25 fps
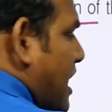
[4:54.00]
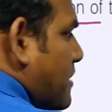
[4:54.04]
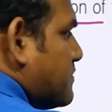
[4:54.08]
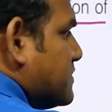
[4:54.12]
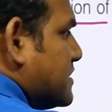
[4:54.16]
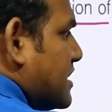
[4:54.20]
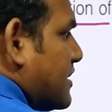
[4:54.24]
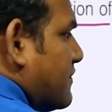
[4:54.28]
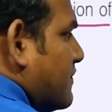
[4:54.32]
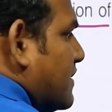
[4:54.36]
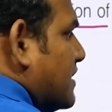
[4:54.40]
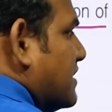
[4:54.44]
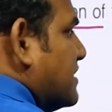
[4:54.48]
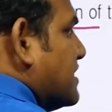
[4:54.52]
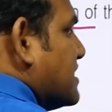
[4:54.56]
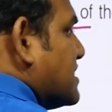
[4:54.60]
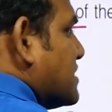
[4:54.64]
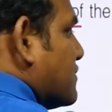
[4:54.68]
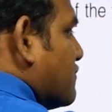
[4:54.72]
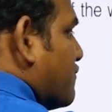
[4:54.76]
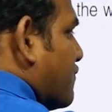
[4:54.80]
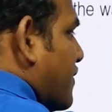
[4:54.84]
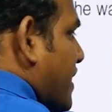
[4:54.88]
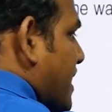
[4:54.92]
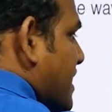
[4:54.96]
observing
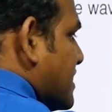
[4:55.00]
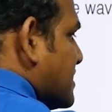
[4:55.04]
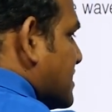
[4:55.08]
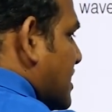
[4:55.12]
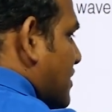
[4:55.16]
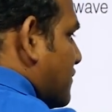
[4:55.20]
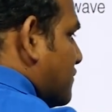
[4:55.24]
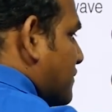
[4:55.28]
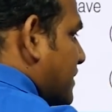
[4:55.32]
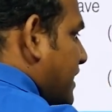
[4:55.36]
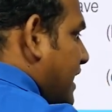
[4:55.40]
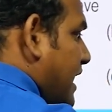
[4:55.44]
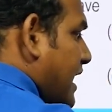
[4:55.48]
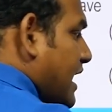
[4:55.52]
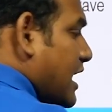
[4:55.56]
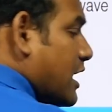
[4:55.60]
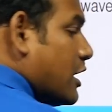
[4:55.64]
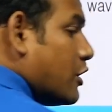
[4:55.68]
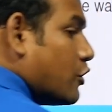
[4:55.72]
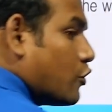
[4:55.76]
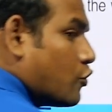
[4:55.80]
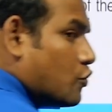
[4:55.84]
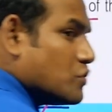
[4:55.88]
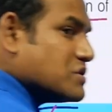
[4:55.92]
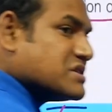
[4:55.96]
this phase of the
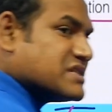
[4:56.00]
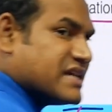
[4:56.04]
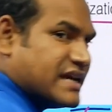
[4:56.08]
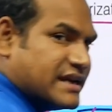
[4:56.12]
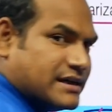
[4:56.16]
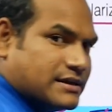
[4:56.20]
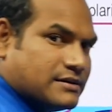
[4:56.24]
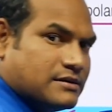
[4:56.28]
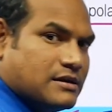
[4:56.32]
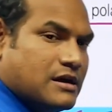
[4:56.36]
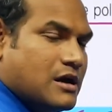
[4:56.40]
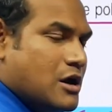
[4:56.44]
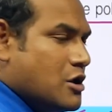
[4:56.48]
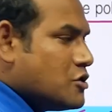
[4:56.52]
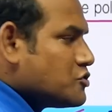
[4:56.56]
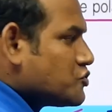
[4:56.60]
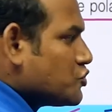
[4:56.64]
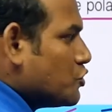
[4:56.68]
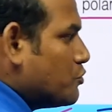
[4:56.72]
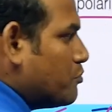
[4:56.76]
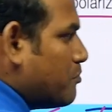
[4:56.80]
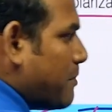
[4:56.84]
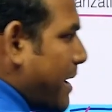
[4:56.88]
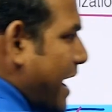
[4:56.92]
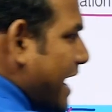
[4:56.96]
cosine.
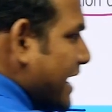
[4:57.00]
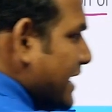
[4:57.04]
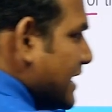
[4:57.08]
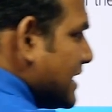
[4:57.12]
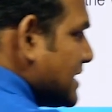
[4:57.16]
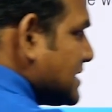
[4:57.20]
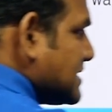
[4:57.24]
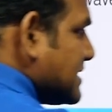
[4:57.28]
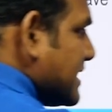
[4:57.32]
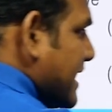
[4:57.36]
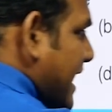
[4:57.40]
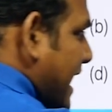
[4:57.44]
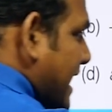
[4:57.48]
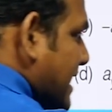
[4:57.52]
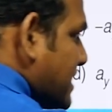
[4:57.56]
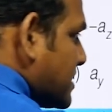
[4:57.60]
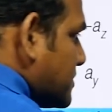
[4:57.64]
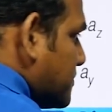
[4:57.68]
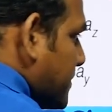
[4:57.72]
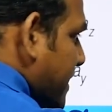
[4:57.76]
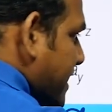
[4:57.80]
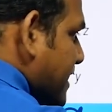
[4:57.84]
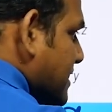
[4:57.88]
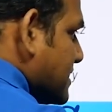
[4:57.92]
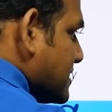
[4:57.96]
So minus
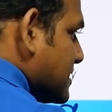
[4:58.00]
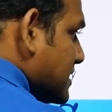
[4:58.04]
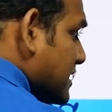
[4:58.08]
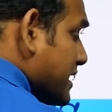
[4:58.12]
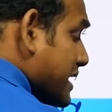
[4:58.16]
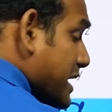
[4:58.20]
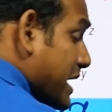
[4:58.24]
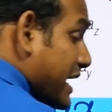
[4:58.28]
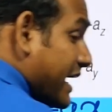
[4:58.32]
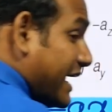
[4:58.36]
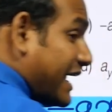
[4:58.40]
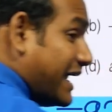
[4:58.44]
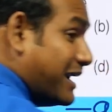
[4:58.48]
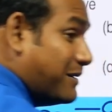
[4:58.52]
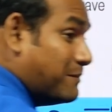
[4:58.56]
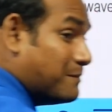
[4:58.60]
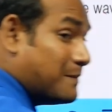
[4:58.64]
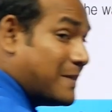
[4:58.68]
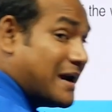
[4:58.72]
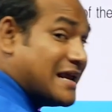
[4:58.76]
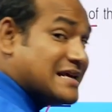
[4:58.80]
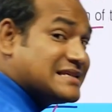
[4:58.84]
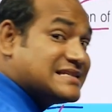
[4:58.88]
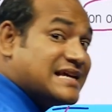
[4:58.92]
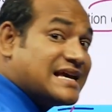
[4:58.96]
x means in
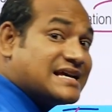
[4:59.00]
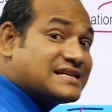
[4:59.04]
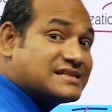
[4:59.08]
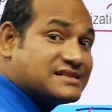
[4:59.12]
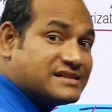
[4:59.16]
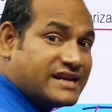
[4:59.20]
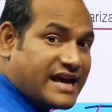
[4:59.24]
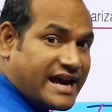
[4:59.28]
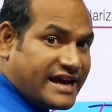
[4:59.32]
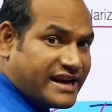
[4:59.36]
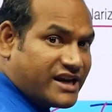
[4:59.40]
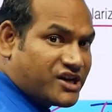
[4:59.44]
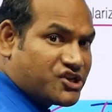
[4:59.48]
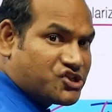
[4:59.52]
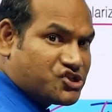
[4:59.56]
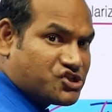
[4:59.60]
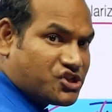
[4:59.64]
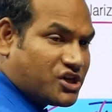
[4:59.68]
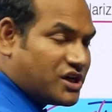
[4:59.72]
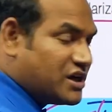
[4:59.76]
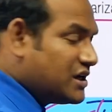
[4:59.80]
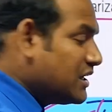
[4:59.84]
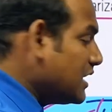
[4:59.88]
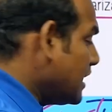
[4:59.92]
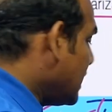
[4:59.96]
plus x
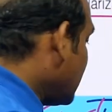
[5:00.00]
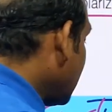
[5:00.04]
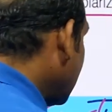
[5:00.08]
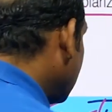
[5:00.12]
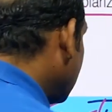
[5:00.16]
direction